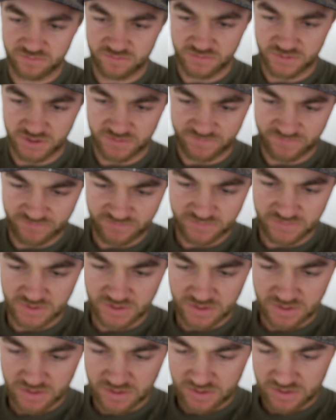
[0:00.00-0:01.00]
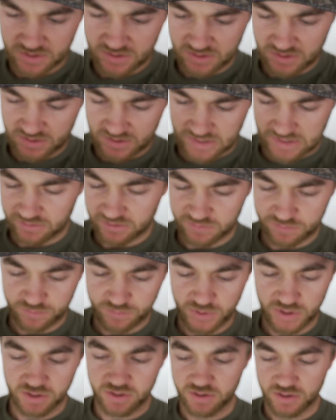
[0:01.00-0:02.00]
but I'm just
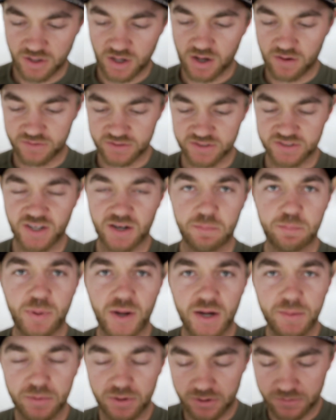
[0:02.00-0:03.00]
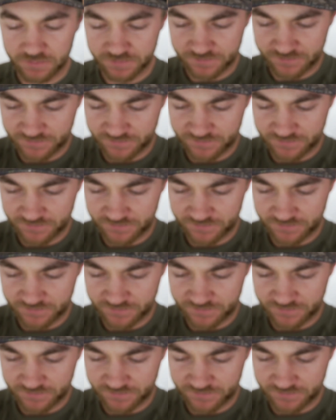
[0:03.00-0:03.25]
peeling it off. It's like paper.